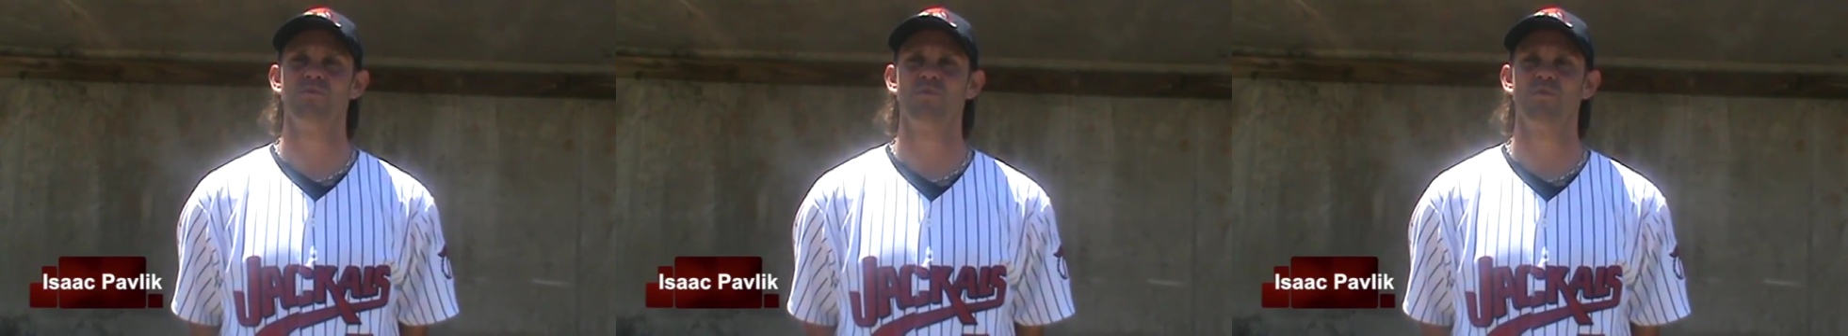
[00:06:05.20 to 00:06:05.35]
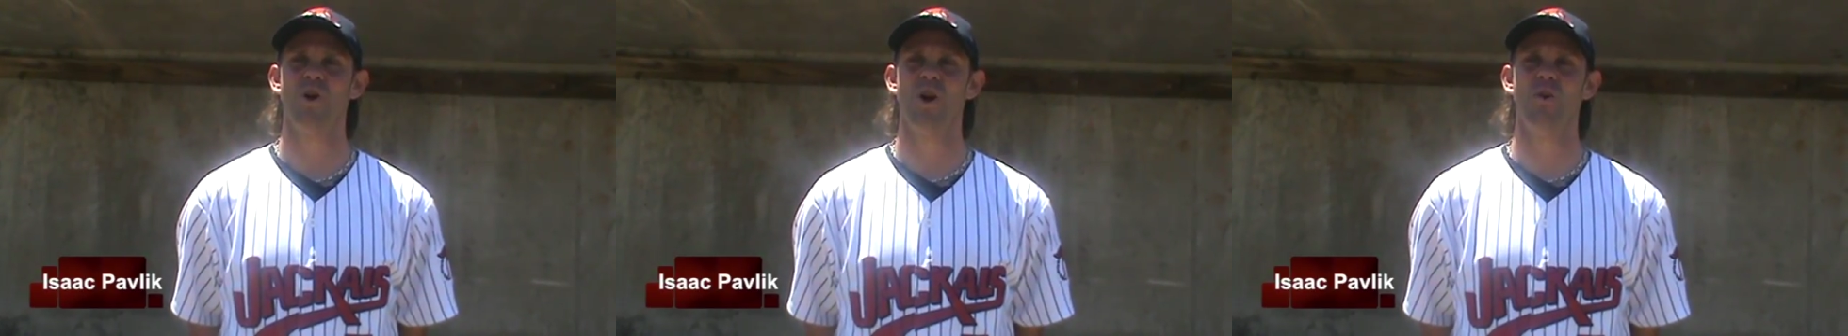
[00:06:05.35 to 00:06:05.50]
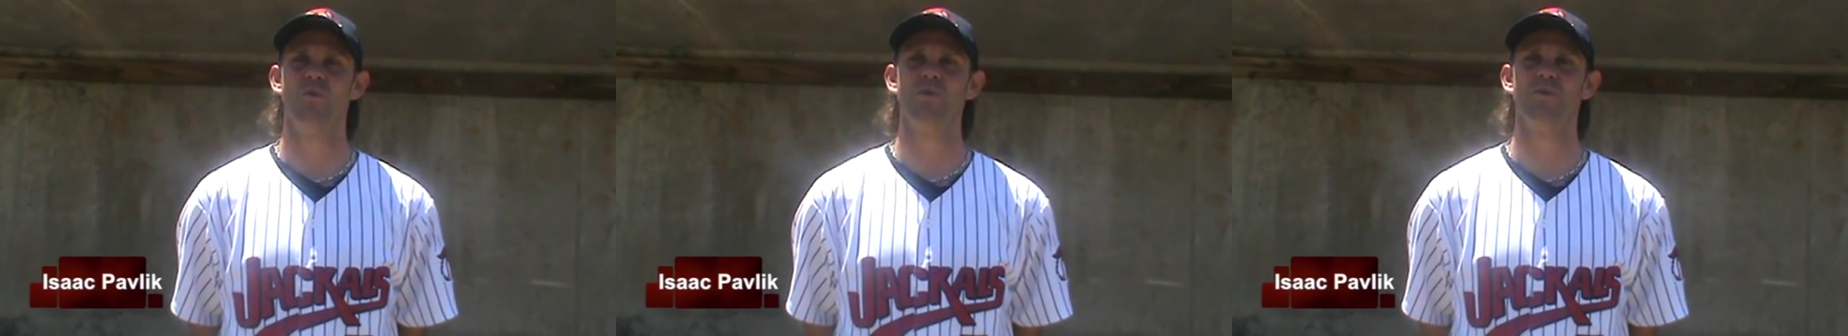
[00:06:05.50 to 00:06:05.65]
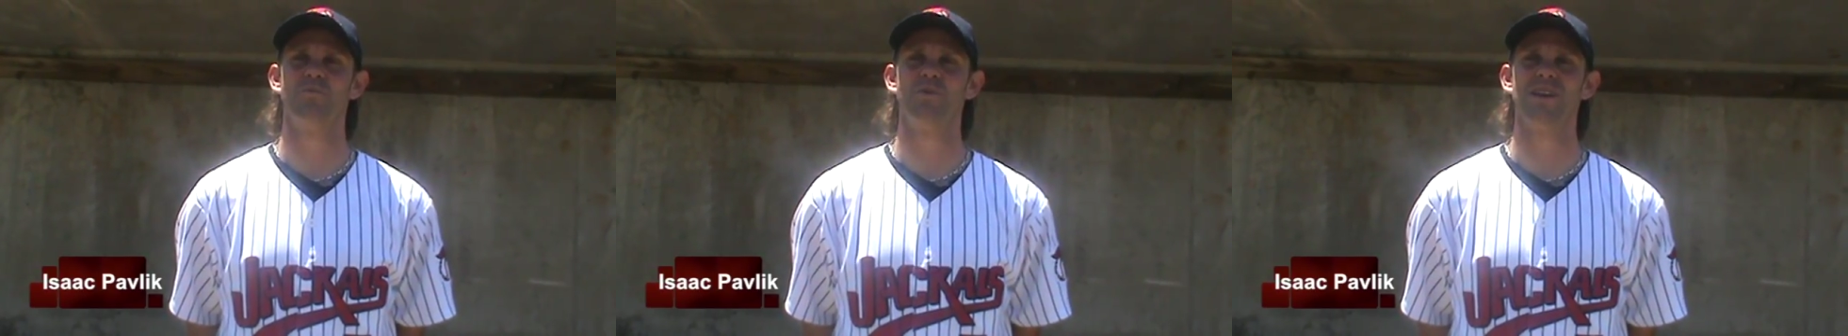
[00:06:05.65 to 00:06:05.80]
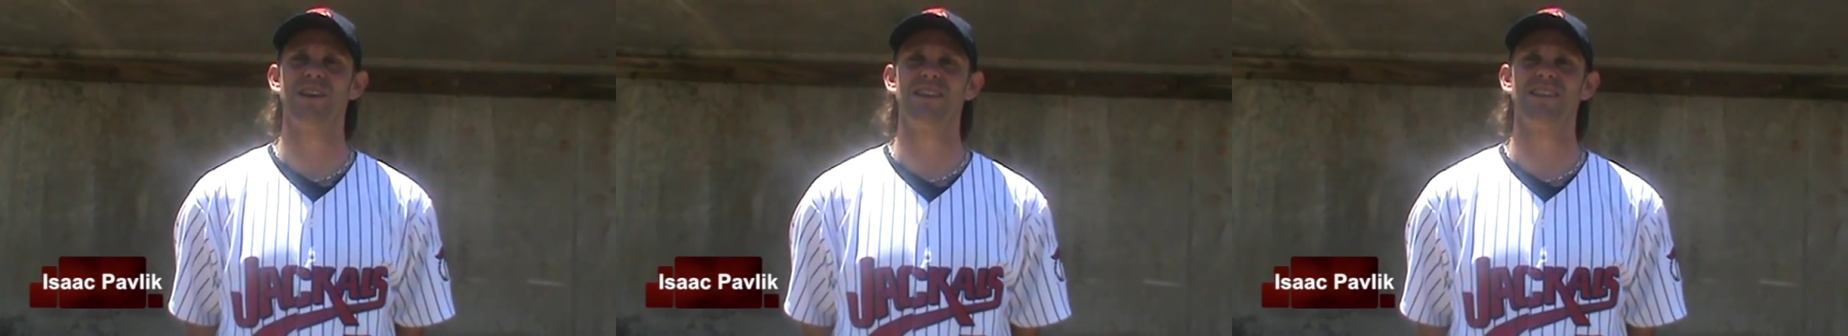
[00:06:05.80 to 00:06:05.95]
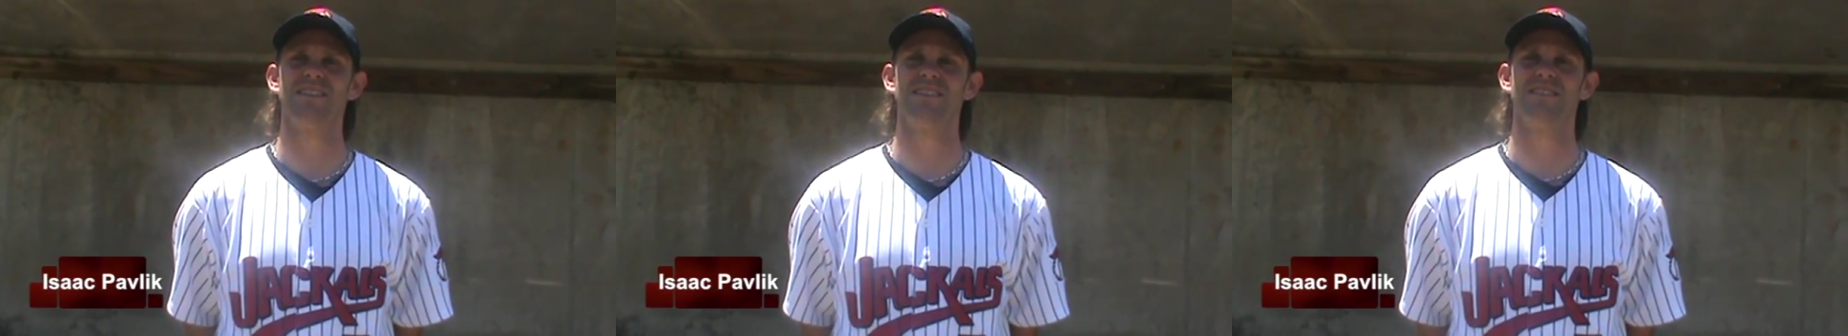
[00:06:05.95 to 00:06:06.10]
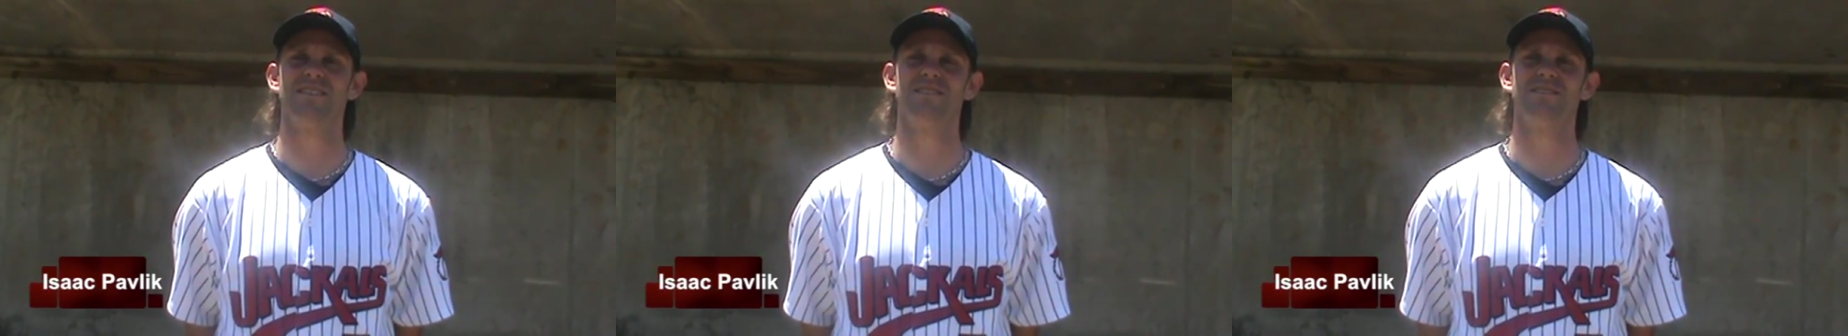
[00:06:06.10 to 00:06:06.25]
Well, we've been
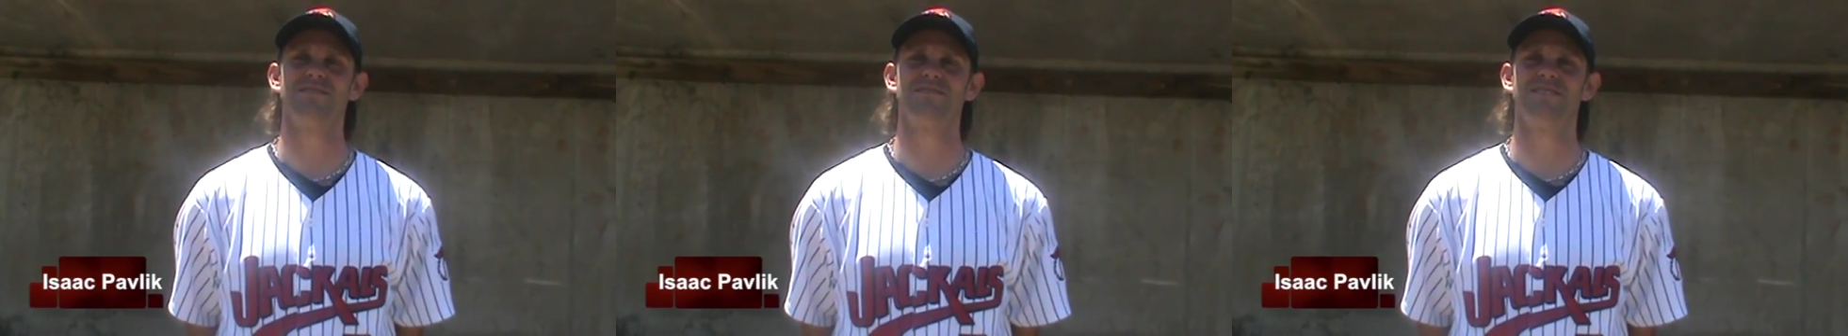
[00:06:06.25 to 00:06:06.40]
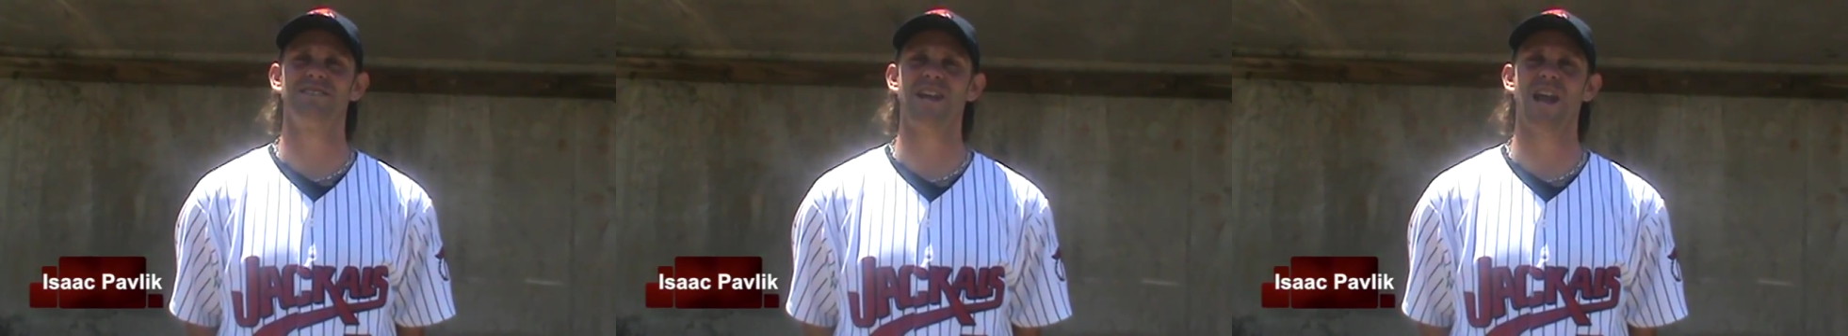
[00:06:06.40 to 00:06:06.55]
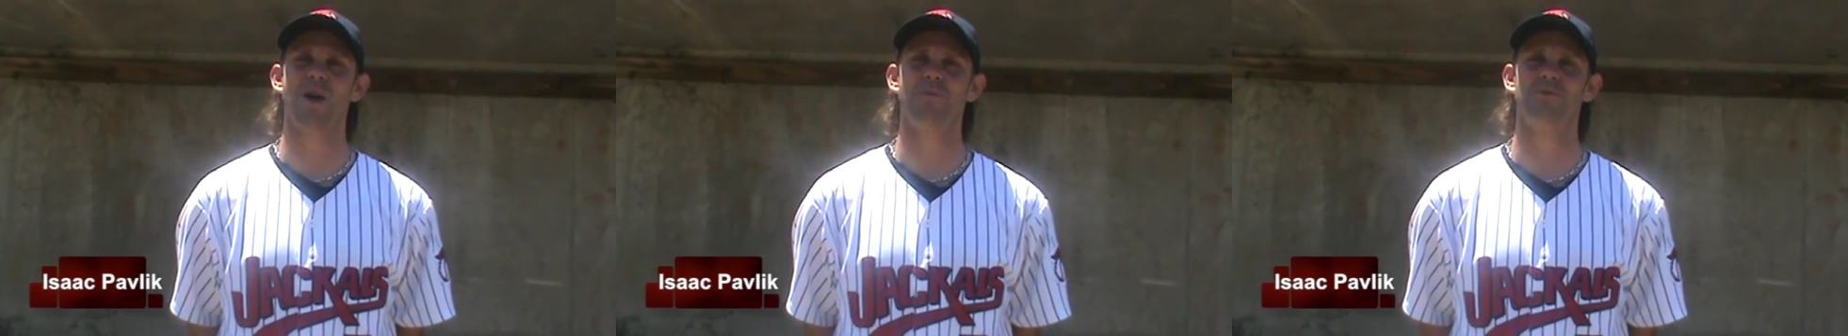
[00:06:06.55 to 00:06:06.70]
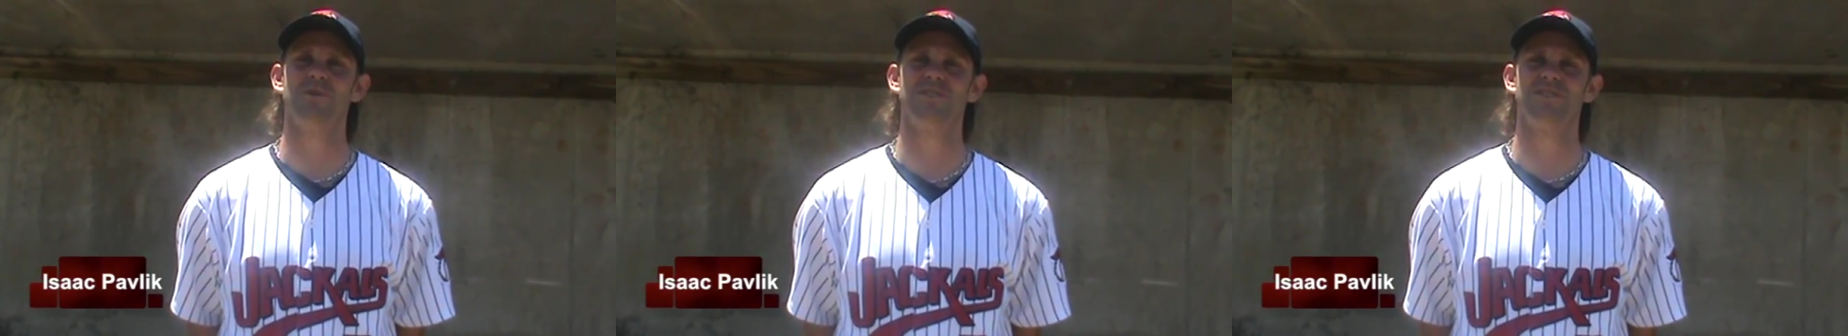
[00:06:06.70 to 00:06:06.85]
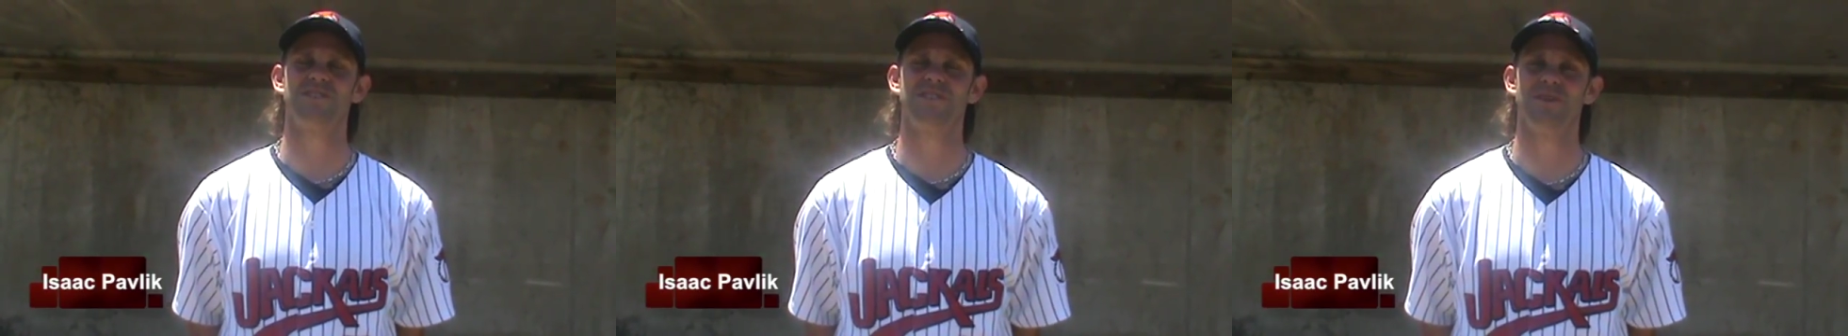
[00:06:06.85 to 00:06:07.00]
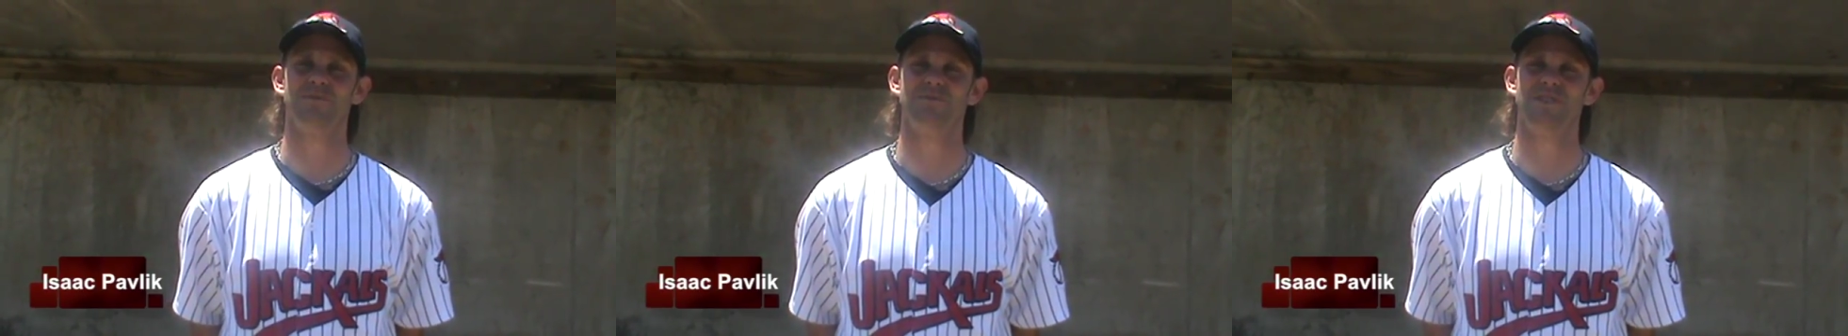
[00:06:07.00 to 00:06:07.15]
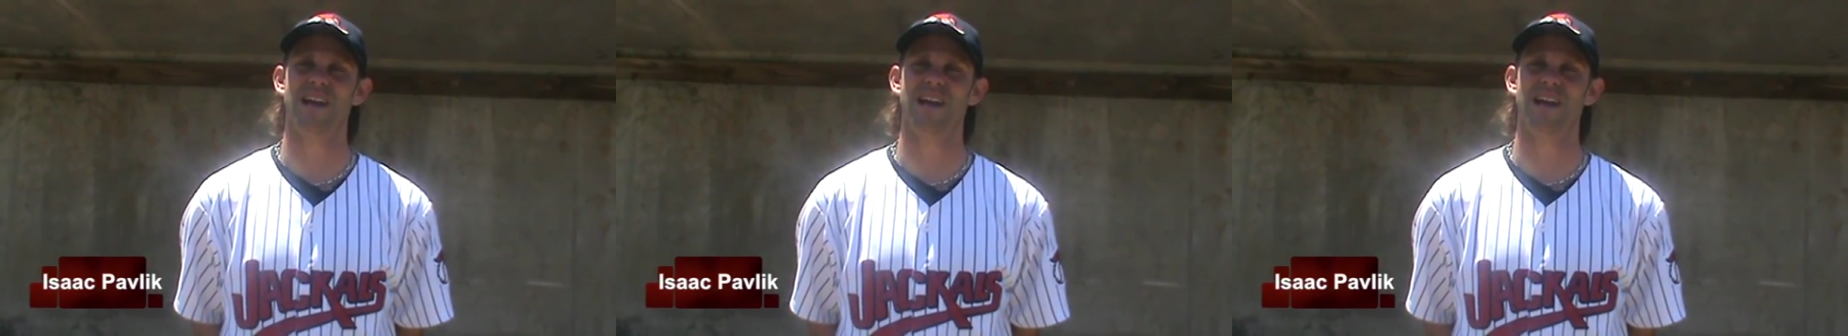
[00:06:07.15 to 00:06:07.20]
in the championship